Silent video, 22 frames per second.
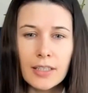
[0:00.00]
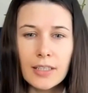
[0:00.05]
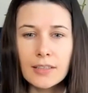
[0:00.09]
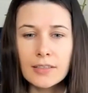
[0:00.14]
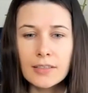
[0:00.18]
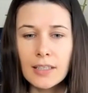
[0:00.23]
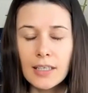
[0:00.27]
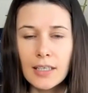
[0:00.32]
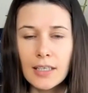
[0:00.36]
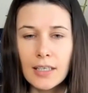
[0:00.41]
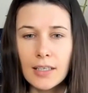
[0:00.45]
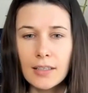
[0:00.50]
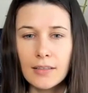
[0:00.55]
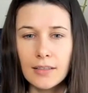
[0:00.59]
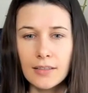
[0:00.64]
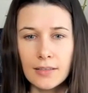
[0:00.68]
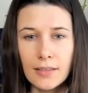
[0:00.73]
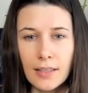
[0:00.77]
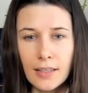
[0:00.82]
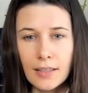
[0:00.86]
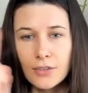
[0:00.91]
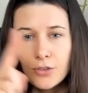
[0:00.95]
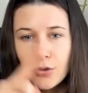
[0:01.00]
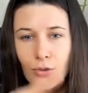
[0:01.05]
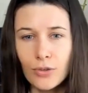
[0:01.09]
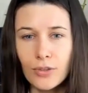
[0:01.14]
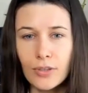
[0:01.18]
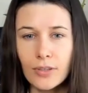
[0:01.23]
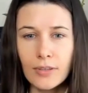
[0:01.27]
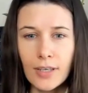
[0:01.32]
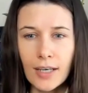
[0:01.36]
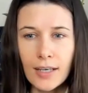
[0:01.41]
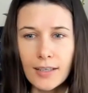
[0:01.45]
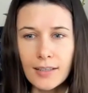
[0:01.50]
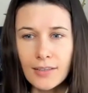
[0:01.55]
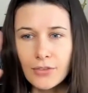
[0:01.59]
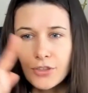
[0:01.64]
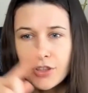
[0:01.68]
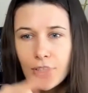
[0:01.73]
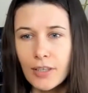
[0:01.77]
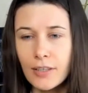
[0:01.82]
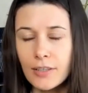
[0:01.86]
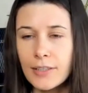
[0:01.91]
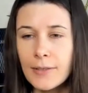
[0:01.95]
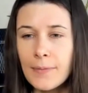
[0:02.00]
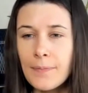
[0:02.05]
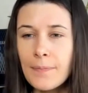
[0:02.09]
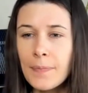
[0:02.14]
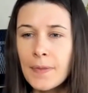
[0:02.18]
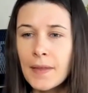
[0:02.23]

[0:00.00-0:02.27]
yes, this like circle kind of chart.